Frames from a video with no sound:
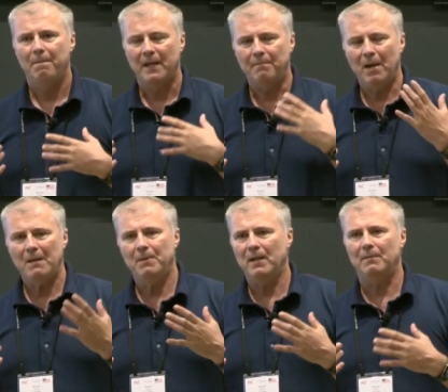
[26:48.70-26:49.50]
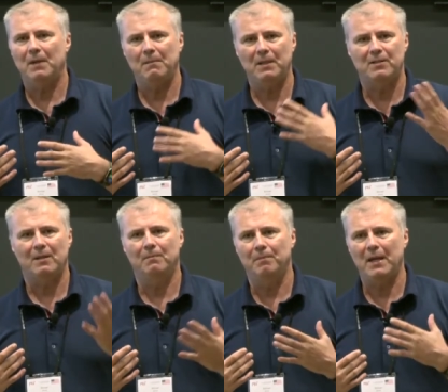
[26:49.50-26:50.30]
it may be
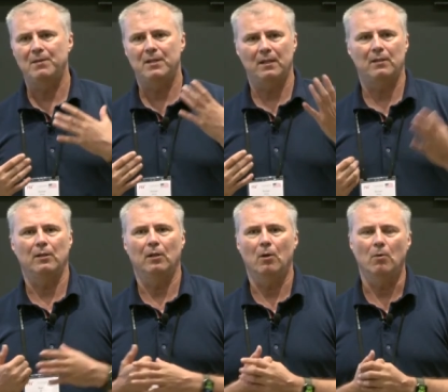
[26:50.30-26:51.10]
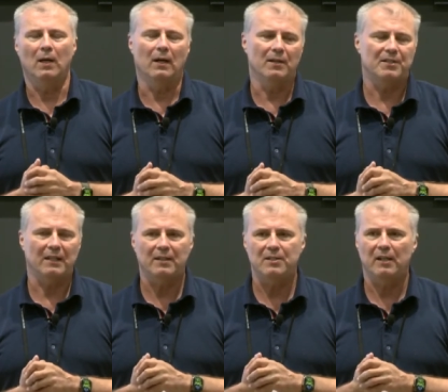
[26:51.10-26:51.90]
some basic, you know,
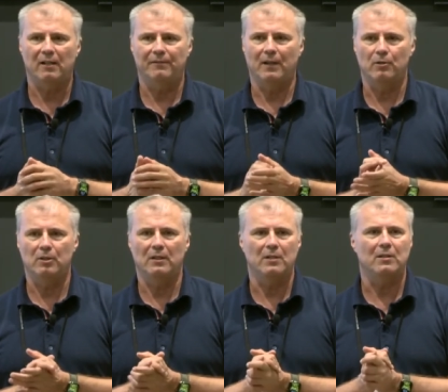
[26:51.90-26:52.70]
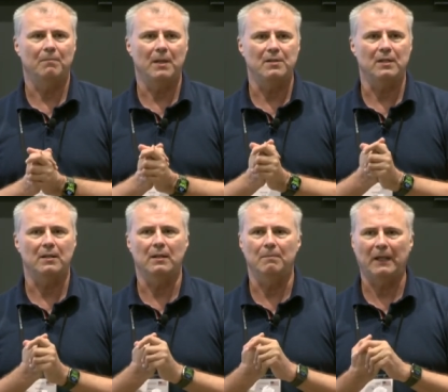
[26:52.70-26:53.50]
statistical function and some
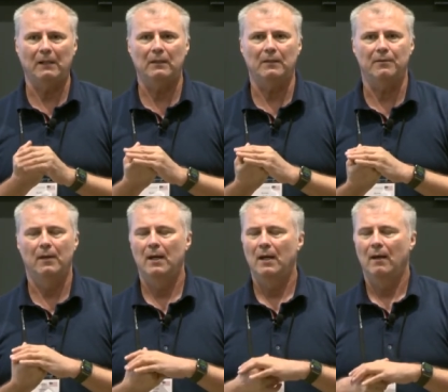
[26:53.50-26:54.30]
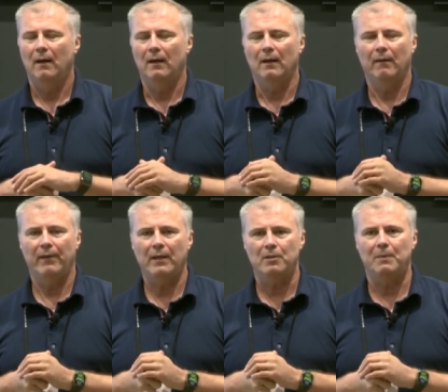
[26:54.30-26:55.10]
basic predictive
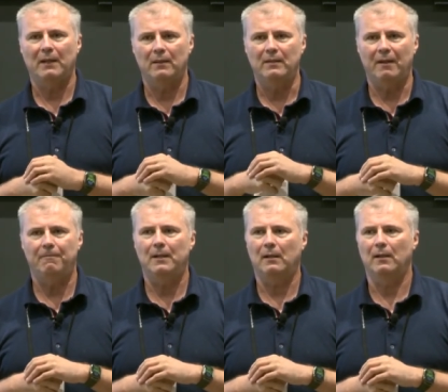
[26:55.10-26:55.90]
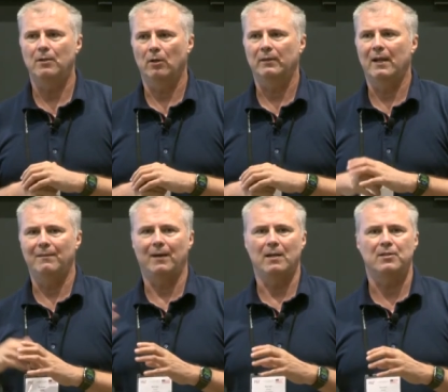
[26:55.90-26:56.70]
things, but definitely not
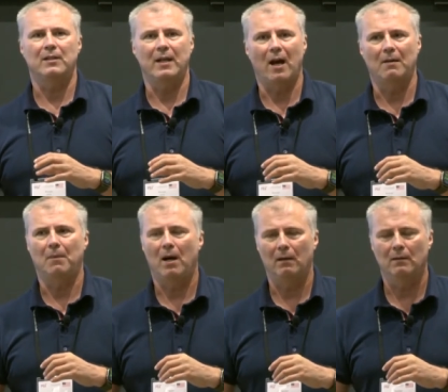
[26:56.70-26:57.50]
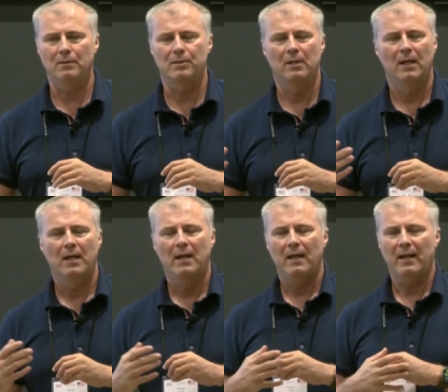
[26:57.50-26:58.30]
advanced AI models.
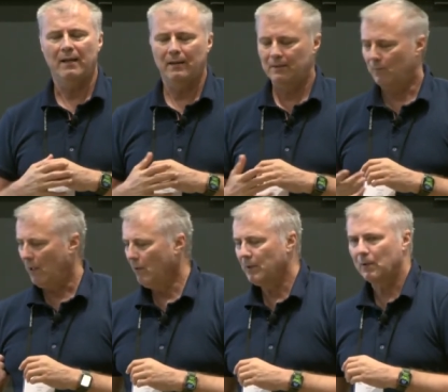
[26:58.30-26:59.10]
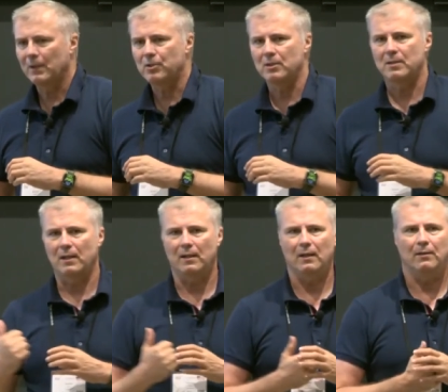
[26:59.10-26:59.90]
And one of the questions
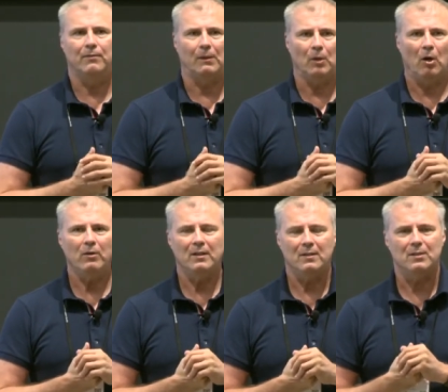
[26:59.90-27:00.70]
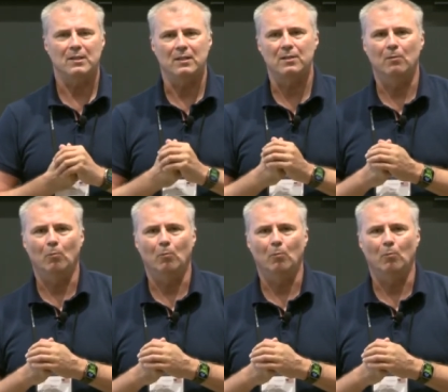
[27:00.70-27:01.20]
I got from the audience is,